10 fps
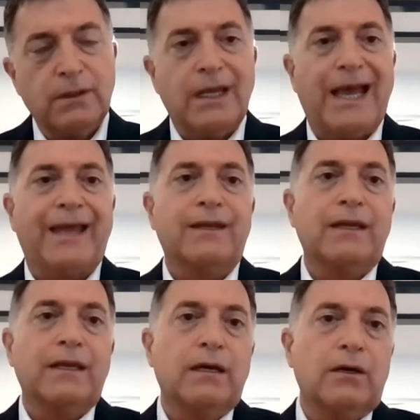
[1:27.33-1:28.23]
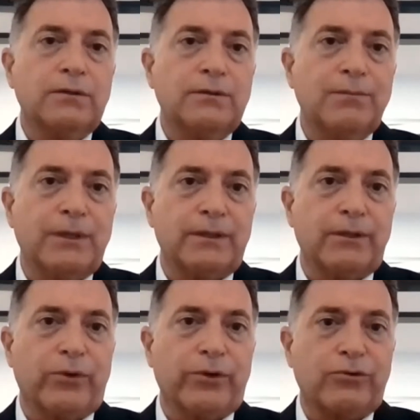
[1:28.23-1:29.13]
and ultimately,
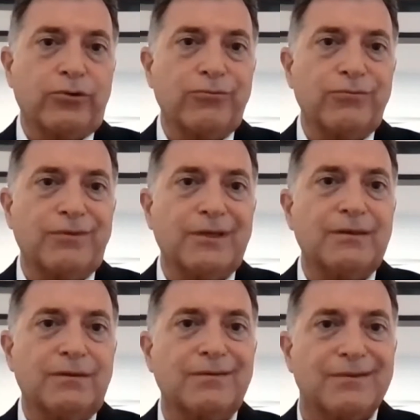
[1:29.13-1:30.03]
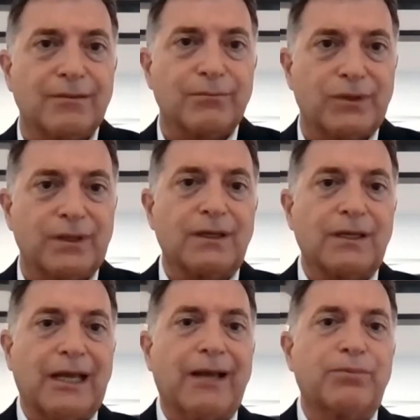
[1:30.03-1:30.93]
when it turns into
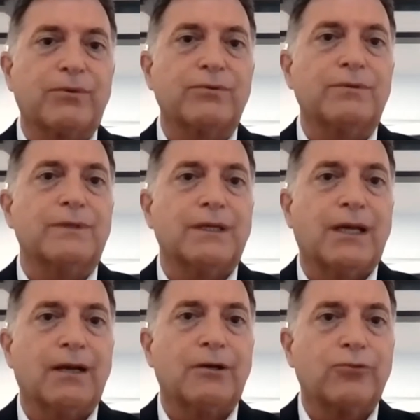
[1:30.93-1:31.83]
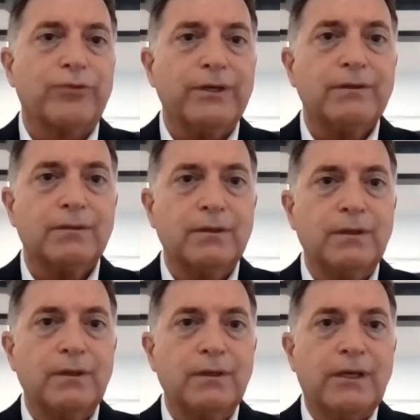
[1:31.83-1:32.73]
something absolutely concrete,
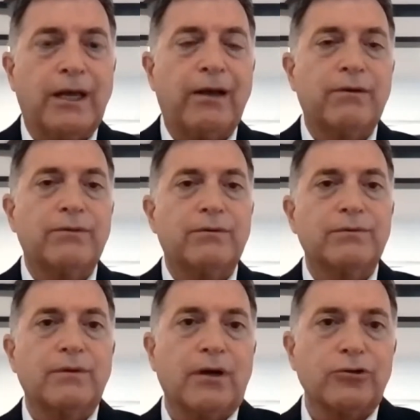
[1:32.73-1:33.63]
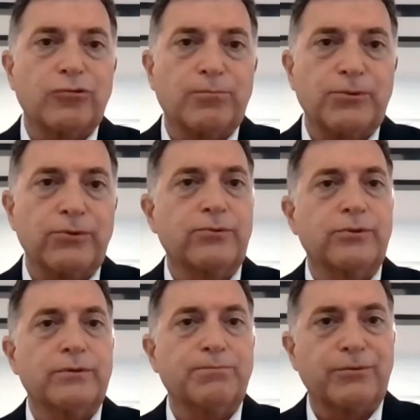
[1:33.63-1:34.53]
how those
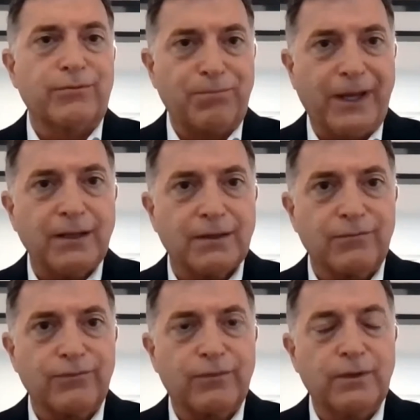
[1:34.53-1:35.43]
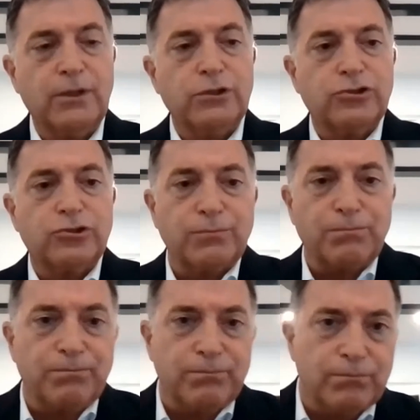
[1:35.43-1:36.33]
entrepreneurial perspectives should
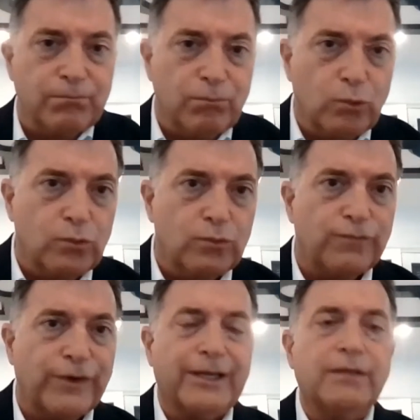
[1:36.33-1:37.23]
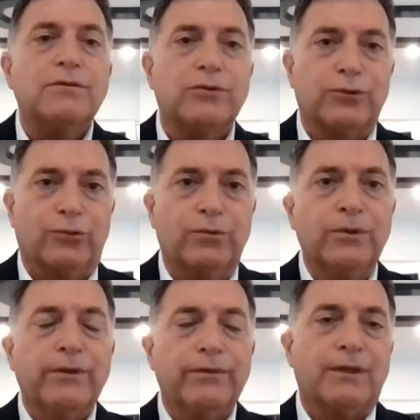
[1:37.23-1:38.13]
move into
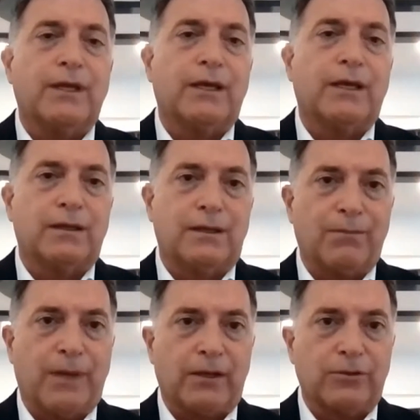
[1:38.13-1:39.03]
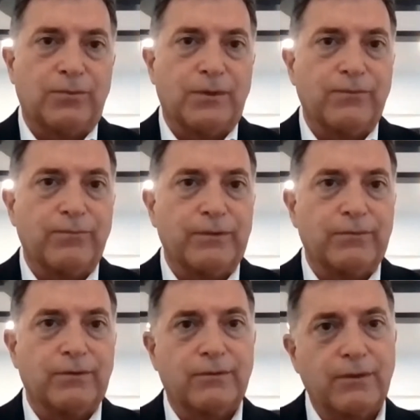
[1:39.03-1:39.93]
the day-to-day management of the
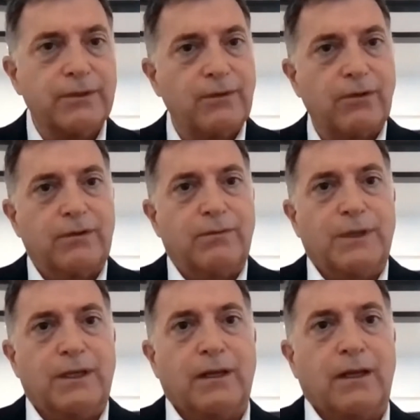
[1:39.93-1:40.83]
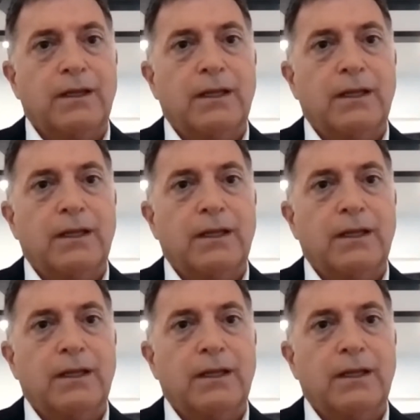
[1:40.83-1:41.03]
business. So let's start at the beginning.